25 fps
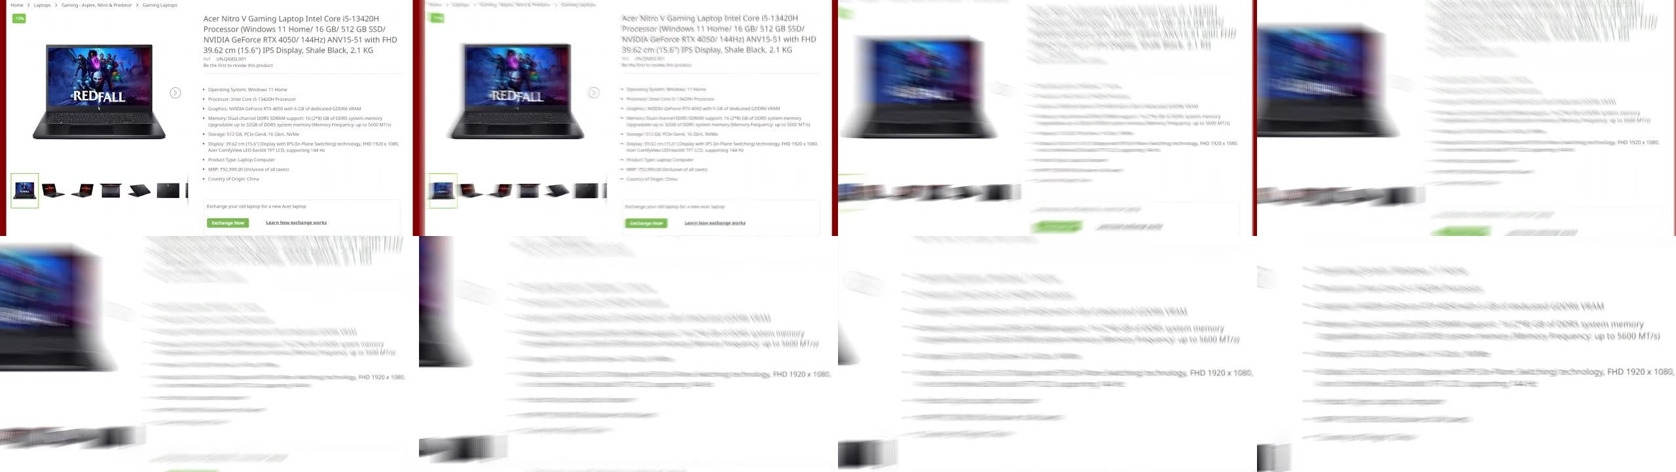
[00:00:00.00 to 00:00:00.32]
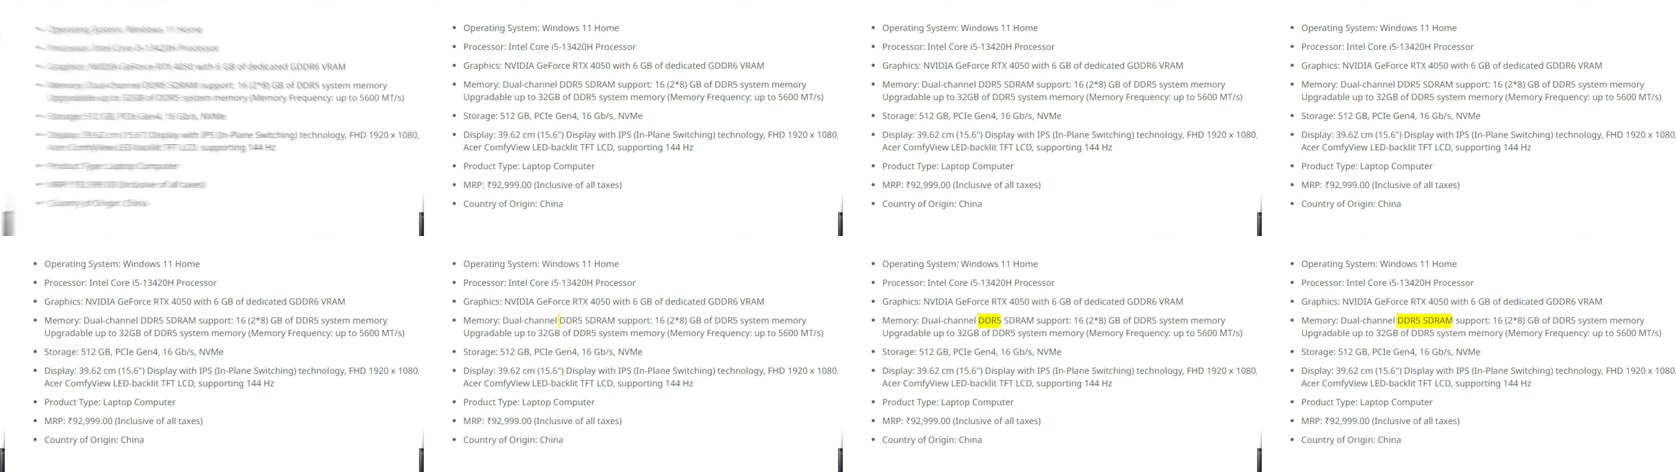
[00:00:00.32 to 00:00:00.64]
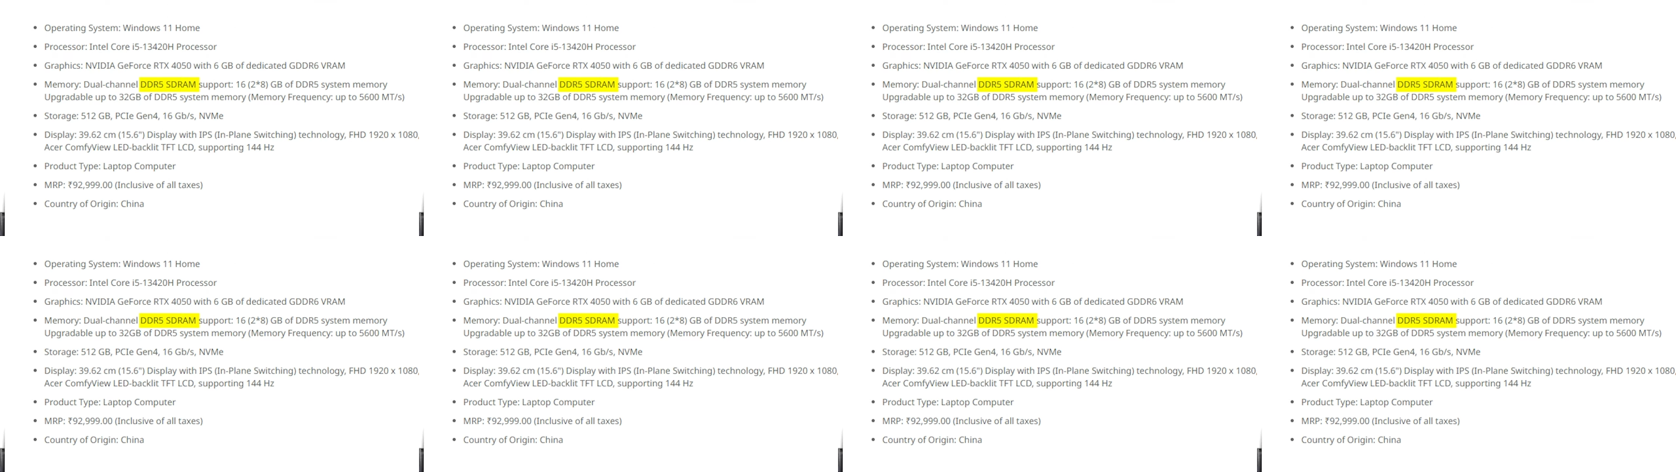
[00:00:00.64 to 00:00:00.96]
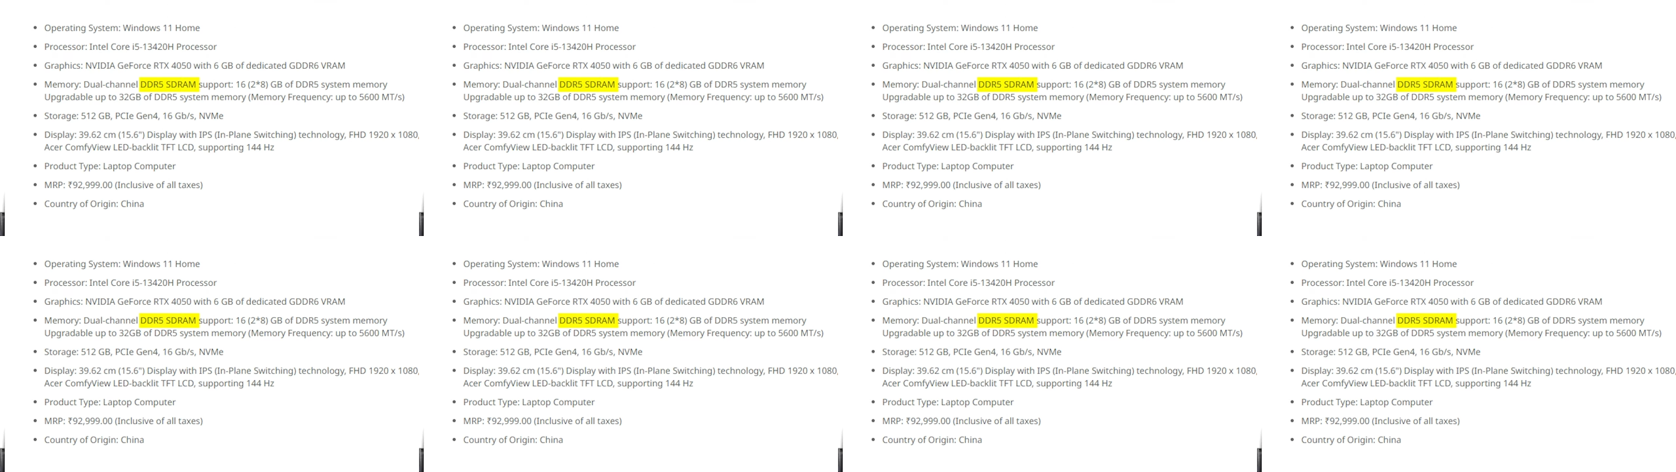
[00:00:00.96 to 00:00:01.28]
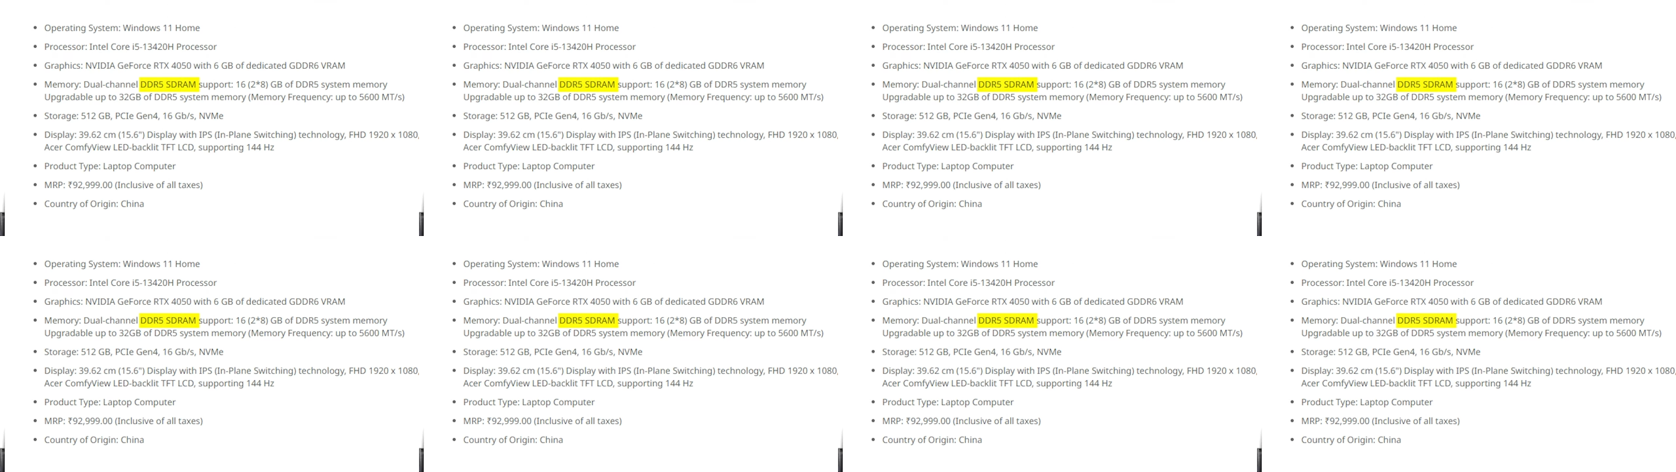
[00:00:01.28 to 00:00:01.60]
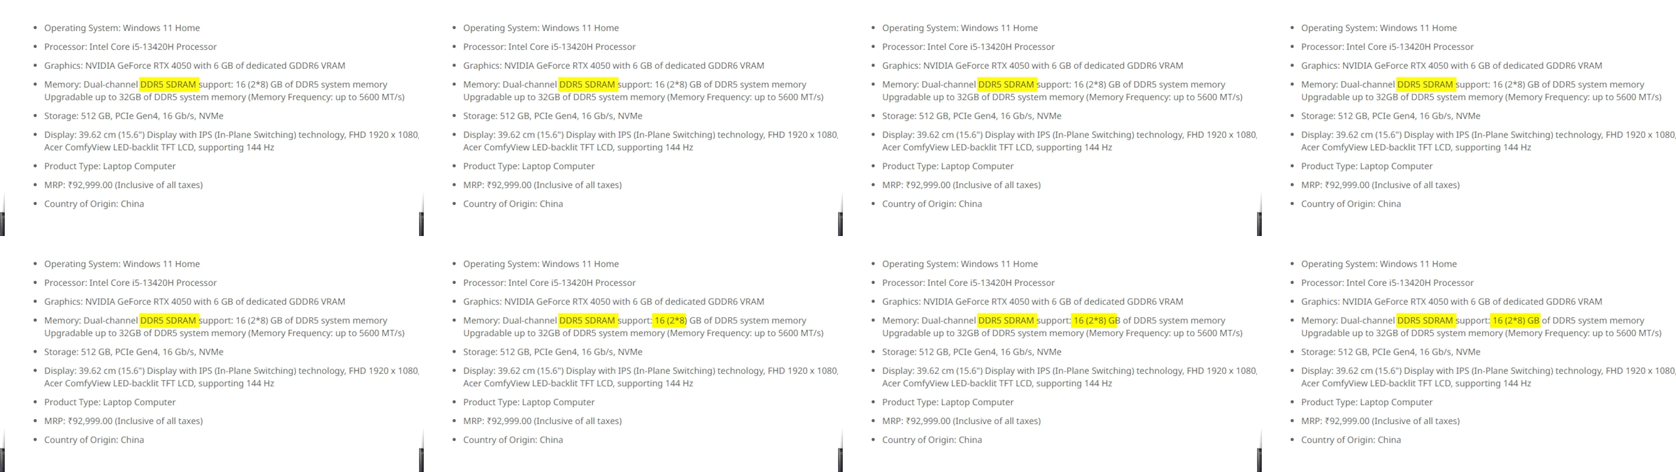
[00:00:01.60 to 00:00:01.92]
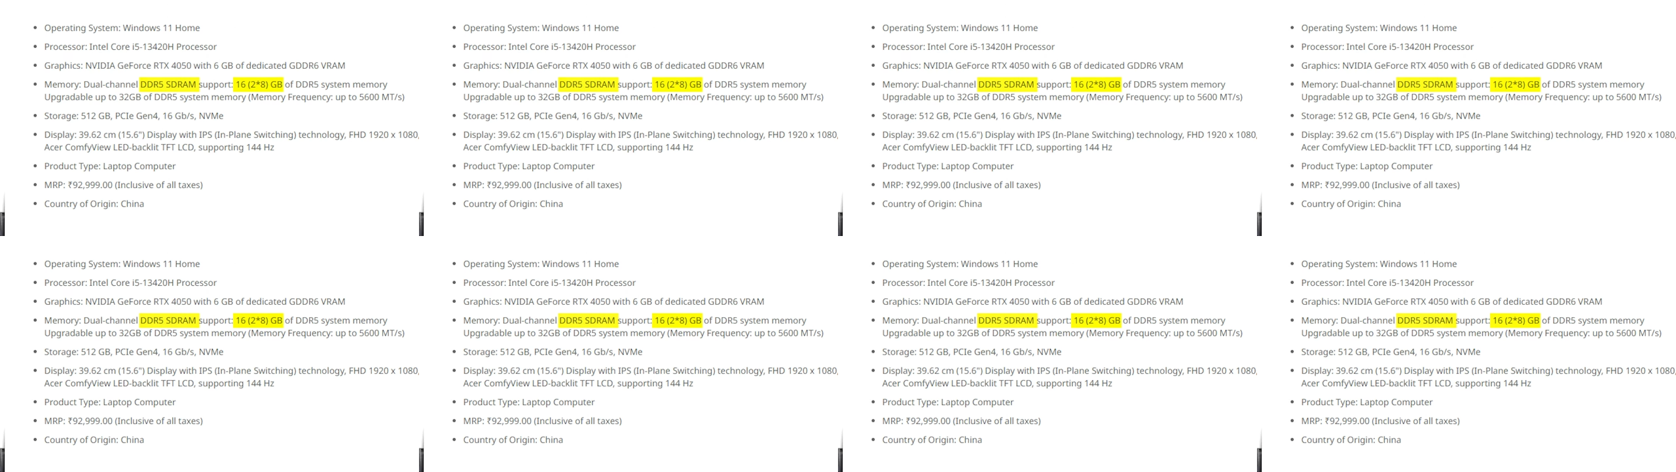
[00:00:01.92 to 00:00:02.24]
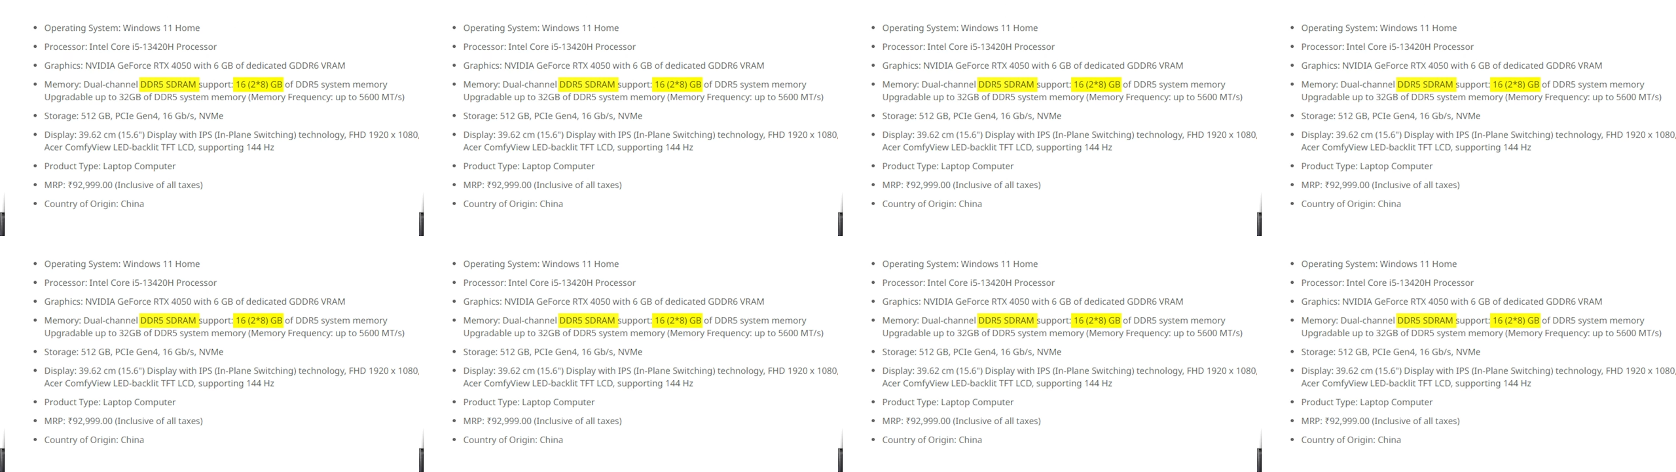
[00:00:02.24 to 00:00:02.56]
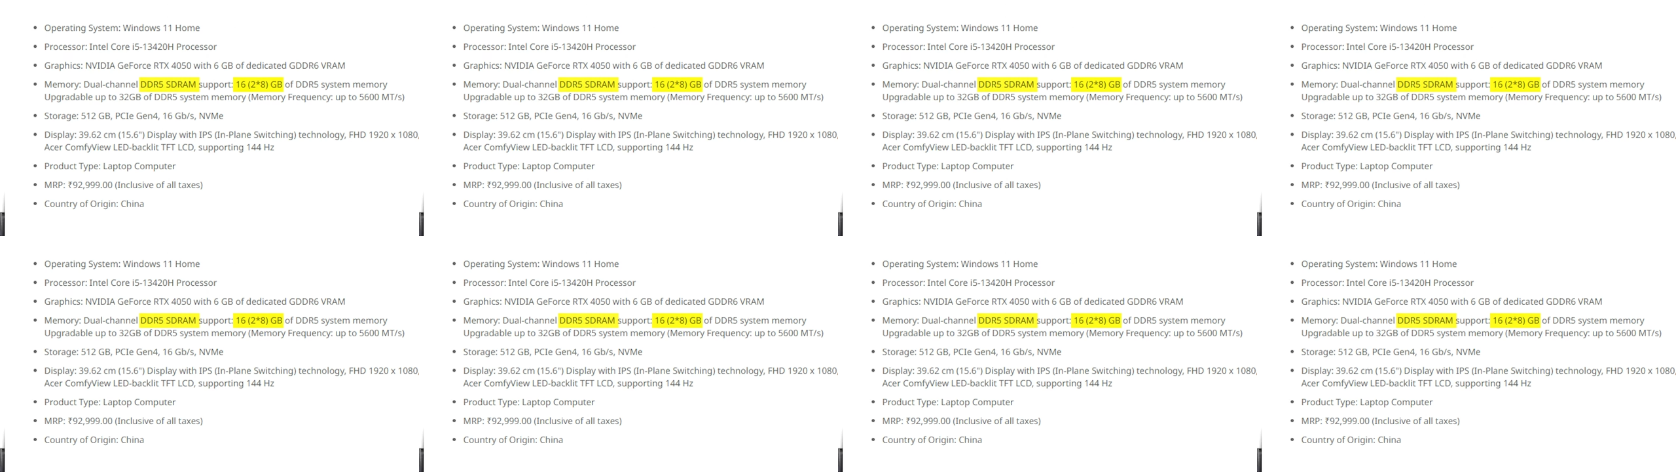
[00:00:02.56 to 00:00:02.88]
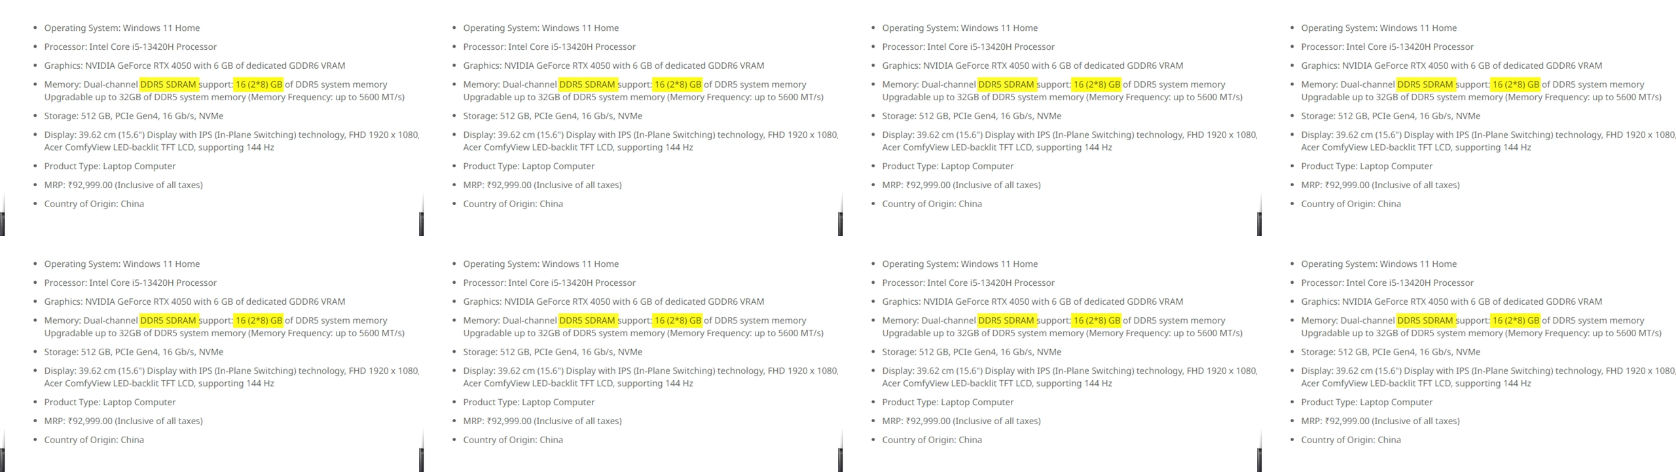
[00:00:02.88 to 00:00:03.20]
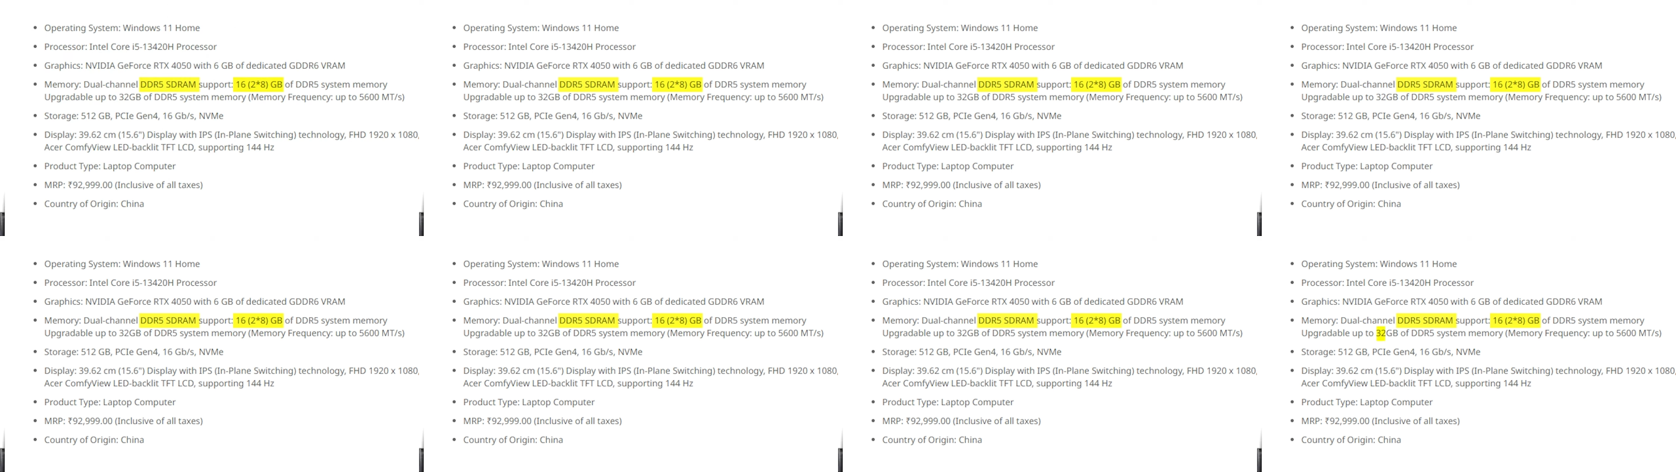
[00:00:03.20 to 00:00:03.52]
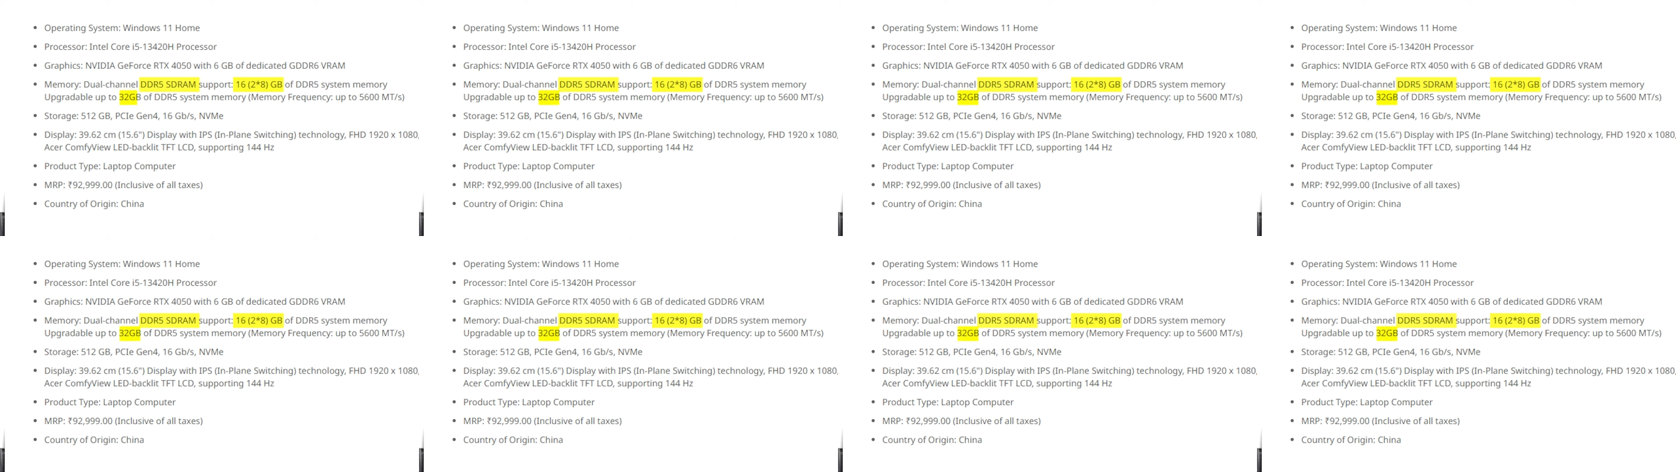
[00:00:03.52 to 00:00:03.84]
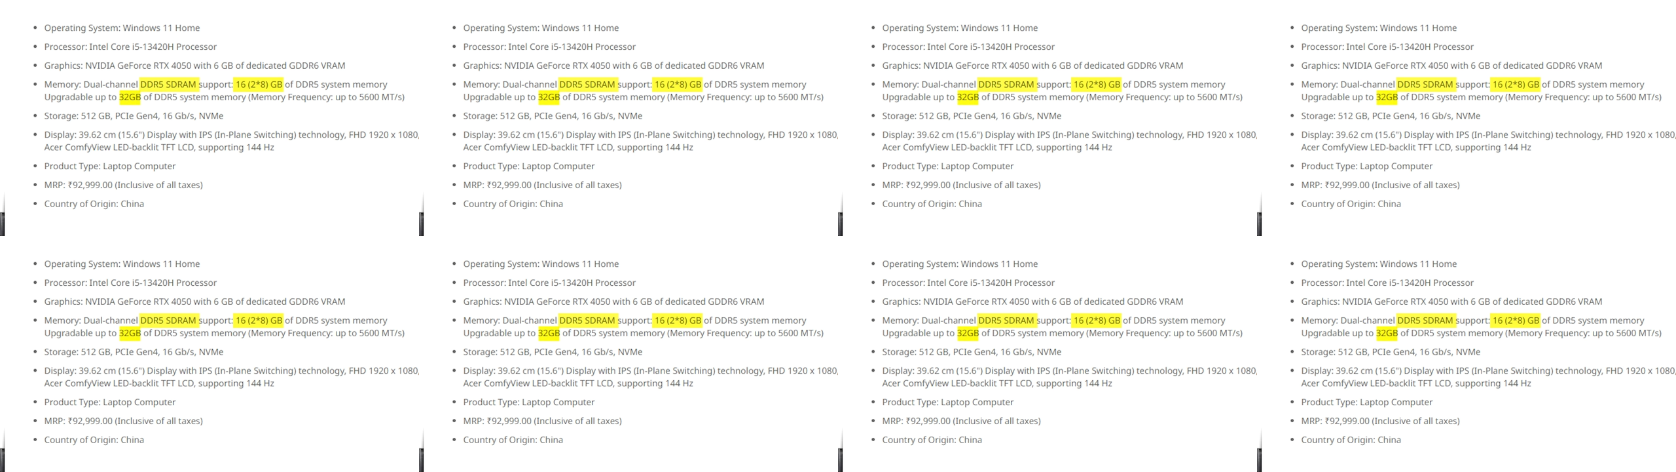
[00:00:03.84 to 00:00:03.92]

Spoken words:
No face is visible, so there are no lips to read.